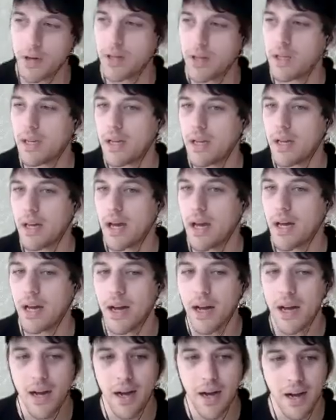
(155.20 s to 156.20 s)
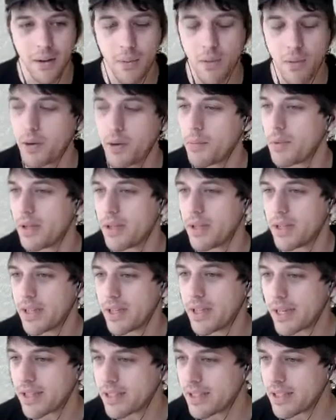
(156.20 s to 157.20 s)
what qualifies? I want to be
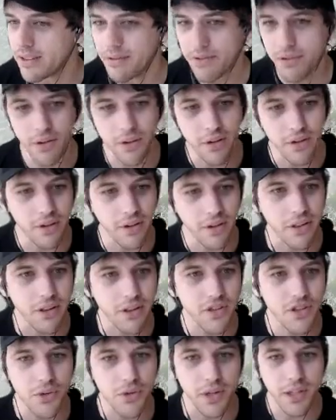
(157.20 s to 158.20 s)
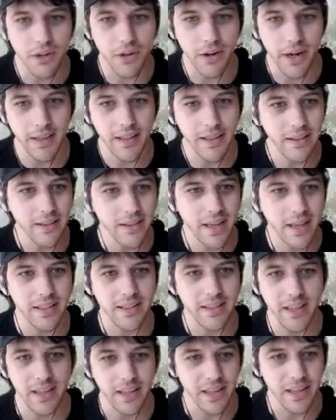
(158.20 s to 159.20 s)
elected for the street cred that it's
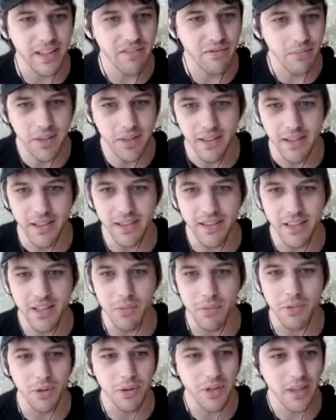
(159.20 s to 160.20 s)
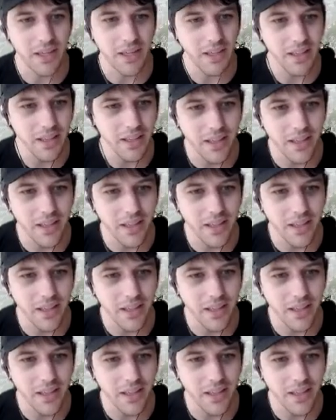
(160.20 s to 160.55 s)
going to give me in the community.